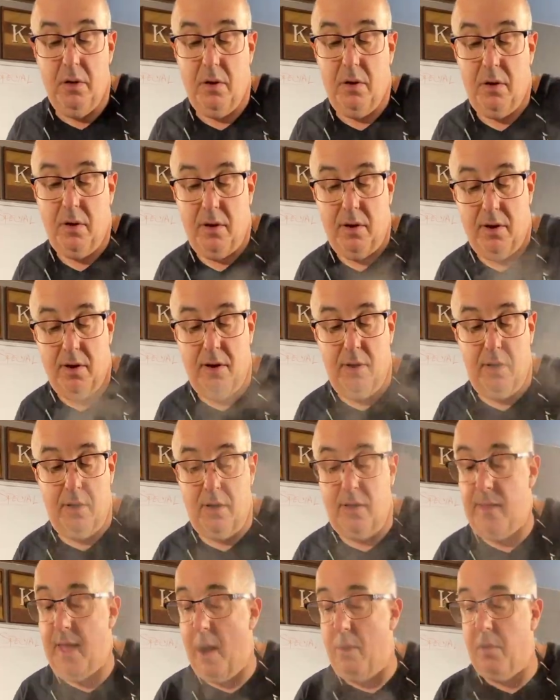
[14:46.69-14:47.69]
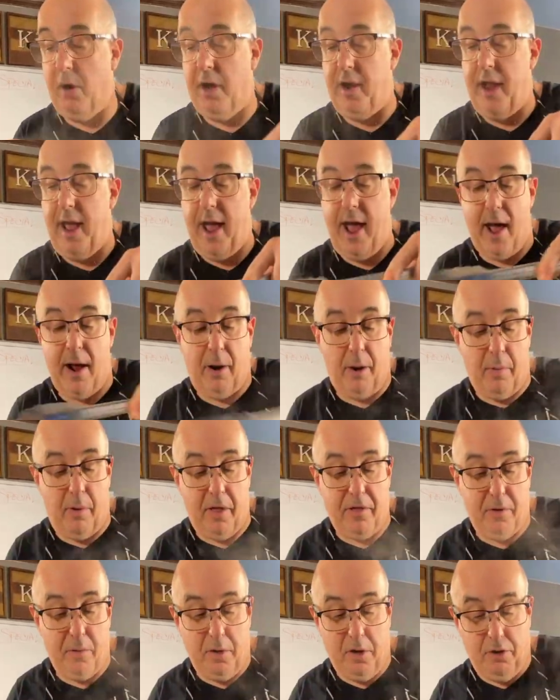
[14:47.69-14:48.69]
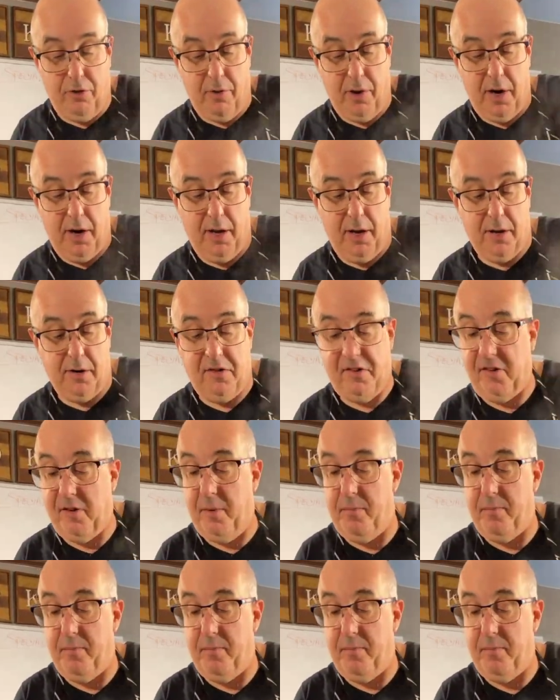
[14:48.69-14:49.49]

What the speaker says: All right, and now we're going to add our other ingredients.